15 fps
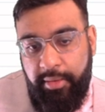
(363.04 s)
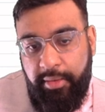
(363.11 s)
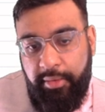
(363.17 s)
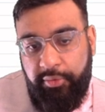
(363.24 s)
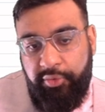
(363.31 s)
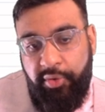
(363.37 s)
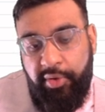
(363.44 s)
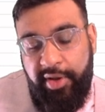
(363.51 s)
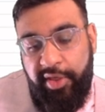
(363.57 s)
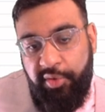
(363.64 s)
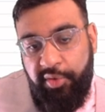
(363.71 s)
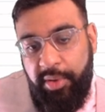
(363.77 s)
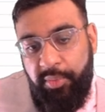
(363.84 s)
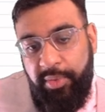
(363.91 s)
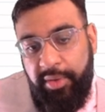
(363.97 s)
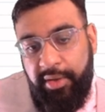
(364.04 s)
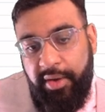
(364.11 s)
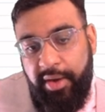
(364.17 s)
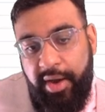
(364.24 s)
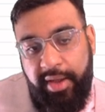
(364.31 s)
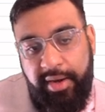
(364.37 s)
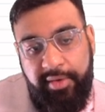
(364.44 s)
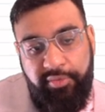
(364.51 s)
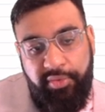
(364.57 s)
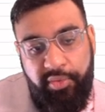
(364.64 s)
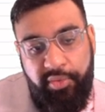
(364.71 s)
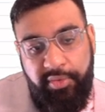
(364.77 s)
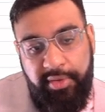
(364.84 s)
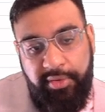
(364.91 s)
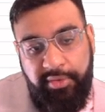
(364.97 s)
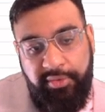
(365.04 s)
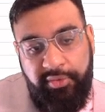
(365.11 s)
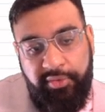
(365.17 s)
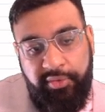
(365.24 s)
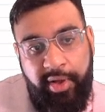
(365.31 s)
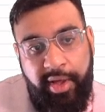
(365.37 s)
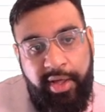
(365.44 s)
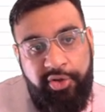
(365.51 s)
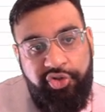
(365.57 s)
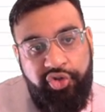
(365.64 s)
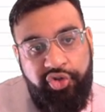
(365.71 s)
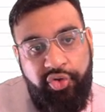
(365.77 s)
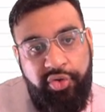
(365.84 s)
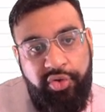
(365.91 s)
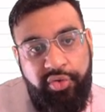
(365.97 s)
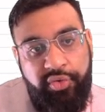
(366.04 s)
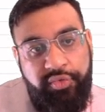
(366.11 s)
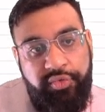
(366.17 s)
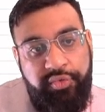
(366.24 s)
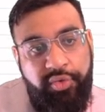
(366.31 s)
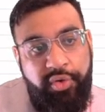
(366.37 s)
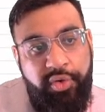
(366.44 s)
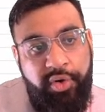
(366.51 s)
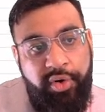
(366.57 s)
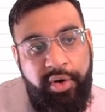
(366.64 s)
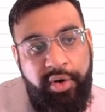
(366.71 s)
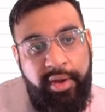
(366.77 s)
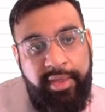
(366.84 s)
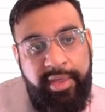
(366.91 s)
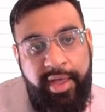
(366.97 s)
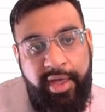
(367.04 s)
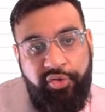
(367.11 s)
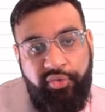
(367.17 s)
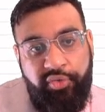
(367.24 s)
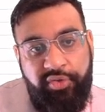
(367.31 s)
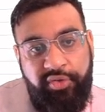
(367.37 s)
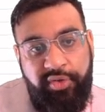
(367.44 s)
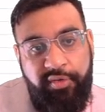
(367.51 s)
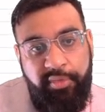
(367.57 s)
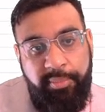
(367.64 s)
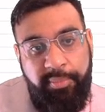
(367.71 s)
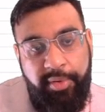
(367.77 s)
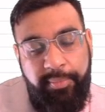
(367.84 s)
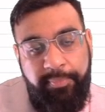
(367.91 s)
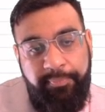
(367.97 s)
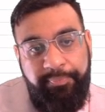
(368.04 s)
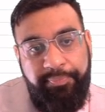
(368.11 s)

So another way we could kind of do this, so I'll show you for accounts receivable.